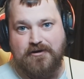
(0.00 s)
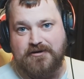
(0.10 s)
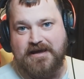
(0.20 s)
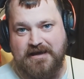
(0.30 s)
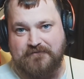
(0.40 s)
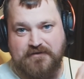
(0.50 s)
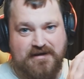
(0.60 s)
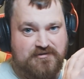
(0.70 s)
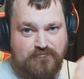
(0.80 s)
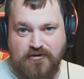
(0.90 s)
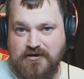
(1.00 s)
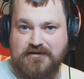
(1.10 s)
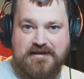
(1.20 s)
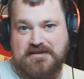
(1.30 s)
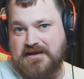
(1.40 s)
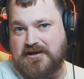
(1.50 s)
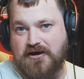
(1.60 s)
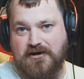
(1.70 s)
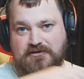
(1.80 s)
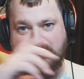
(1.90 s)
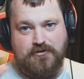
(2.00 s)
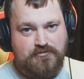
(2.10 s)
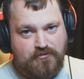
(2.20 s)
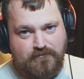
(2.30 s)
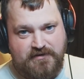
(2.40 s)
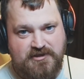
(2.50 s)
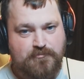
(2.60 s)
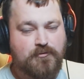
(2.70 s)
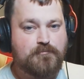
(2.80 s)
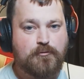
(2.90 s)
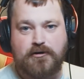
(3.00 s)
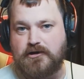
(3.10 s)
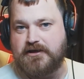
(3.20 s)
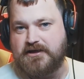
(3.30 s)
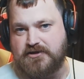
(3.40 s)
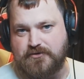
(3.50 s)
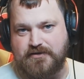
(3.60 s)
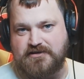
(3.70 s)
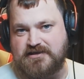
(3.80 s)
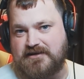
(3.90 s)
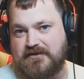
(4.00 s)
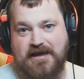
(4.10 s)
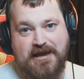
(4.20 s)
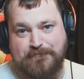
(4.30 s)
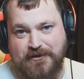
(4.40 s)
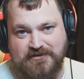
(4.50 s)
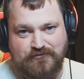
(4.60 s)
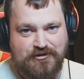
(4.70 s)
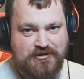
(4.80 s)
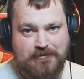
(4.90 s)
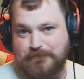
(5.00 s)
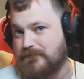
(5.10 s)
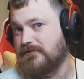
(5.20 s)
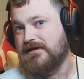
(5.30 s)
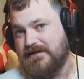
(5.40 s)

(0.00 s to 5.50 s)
okay, if you had to run, get their card, go to a respawn point like you do in, say, like Apex, for example,